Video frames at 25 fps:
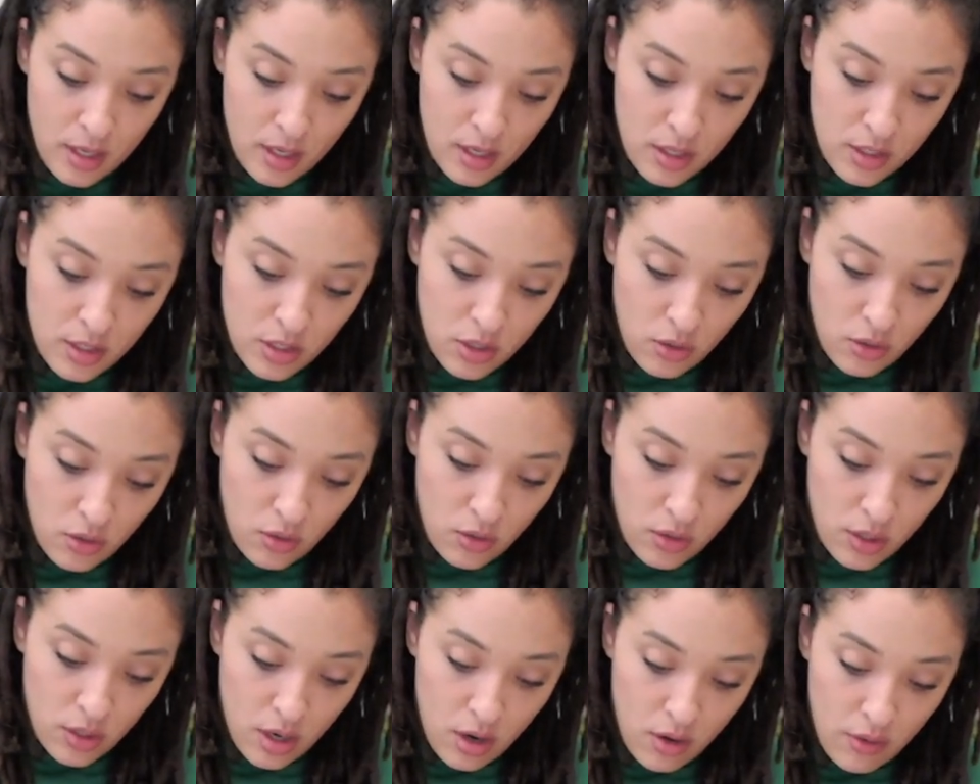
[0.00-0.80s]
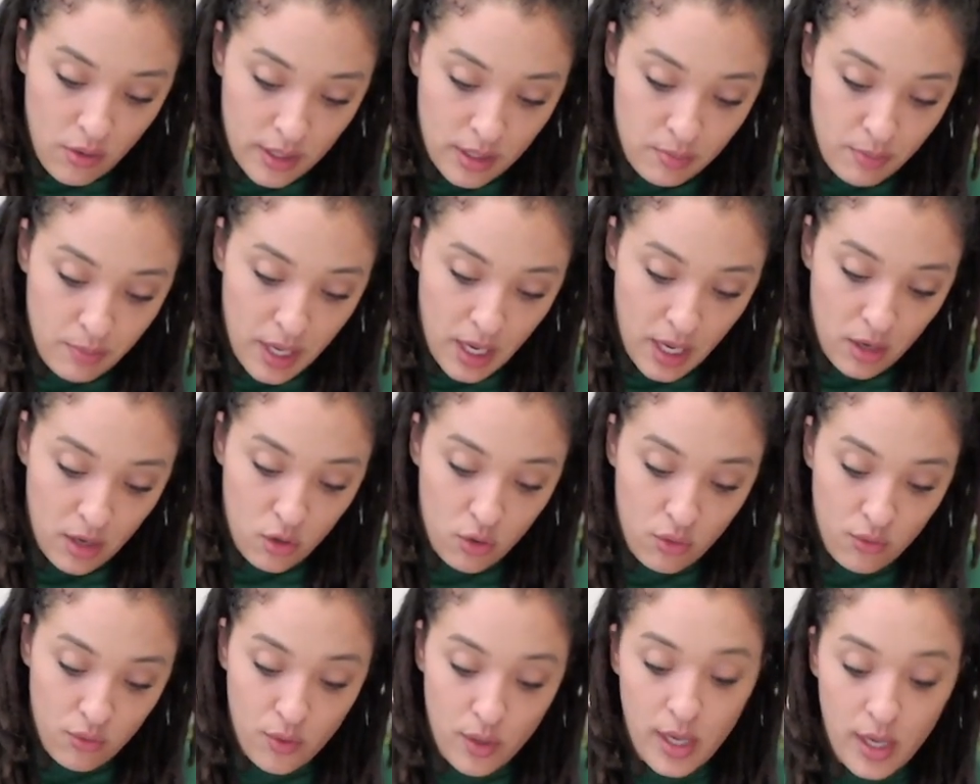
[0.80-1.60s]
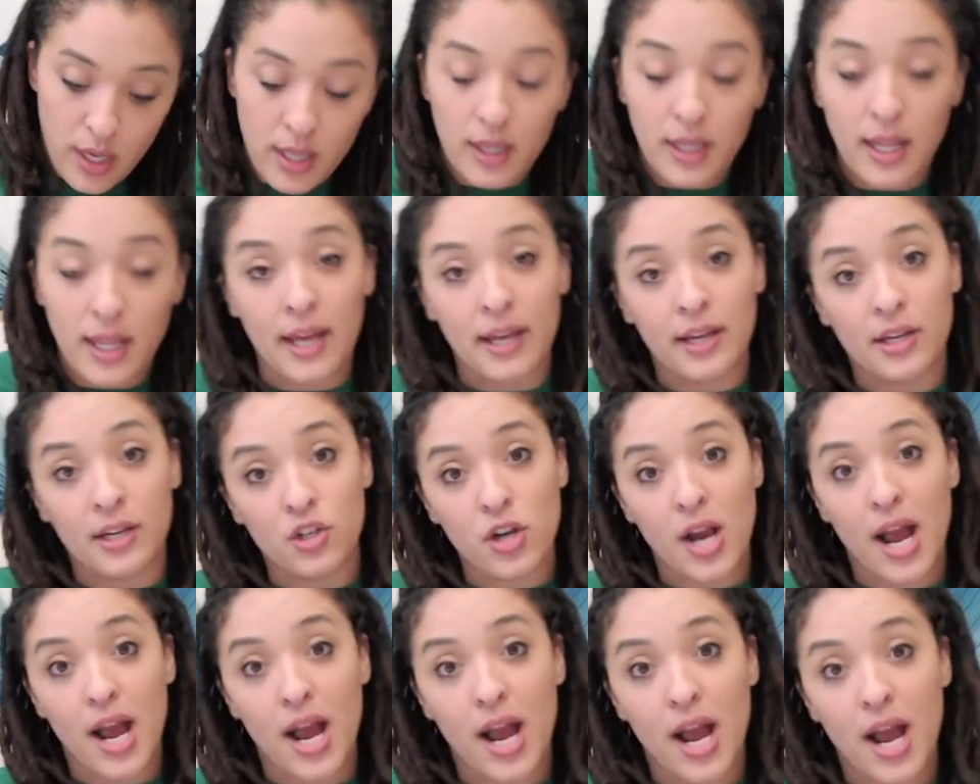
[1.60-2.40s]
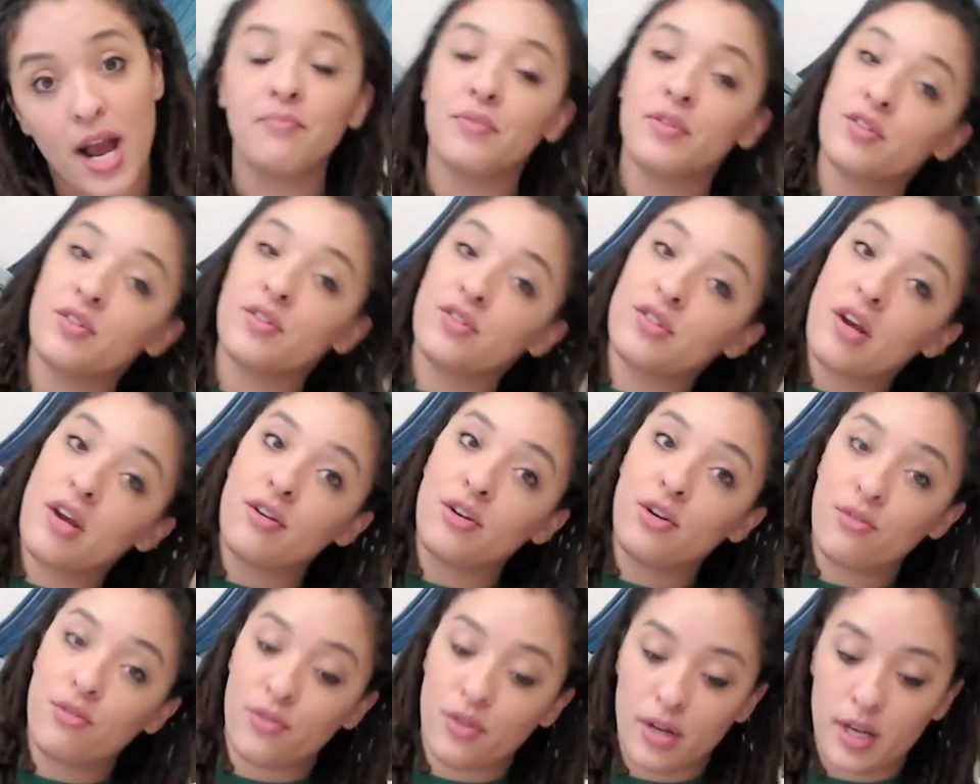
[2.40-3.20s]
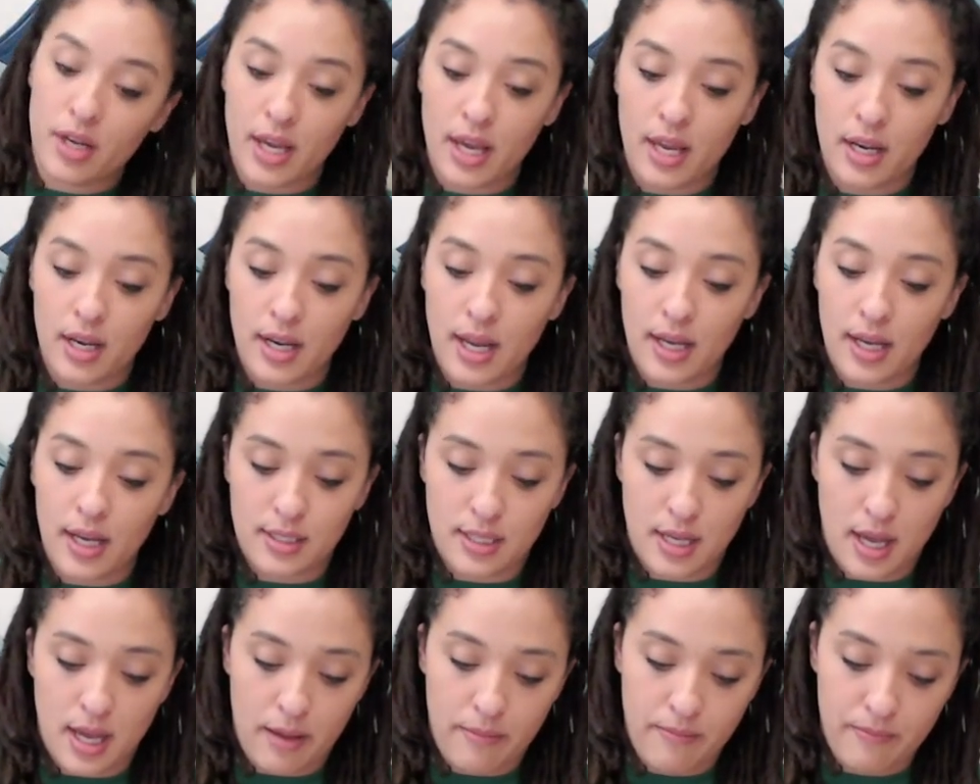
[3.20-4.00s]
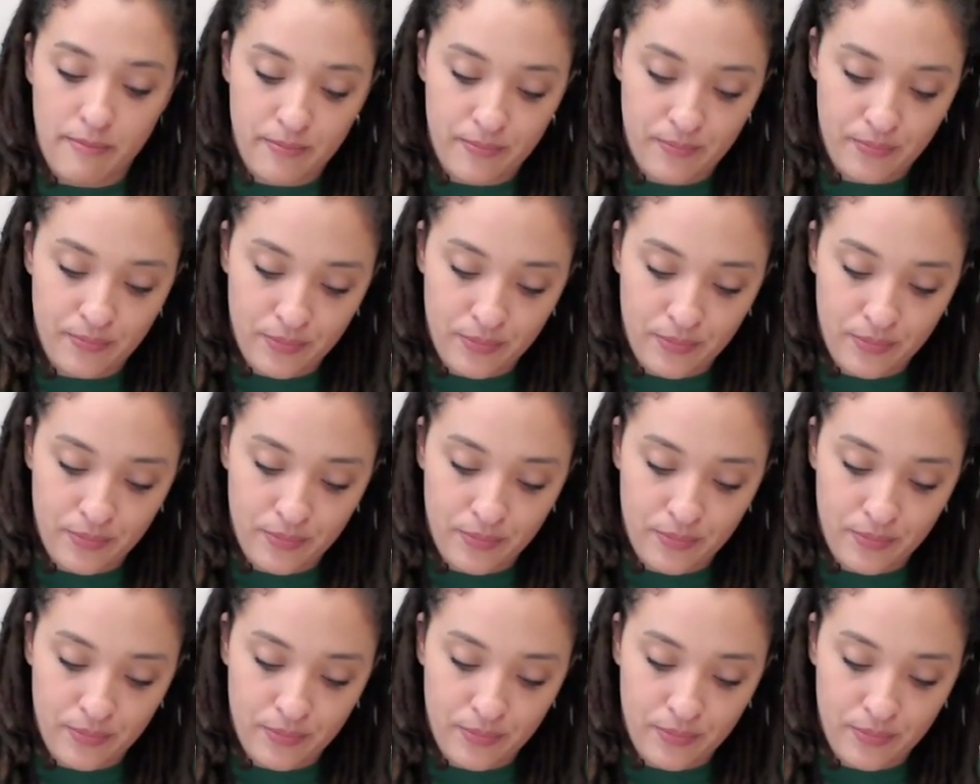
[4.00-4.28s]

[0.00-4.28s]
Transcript: So you can always paint over it, let it dry, start over again next time.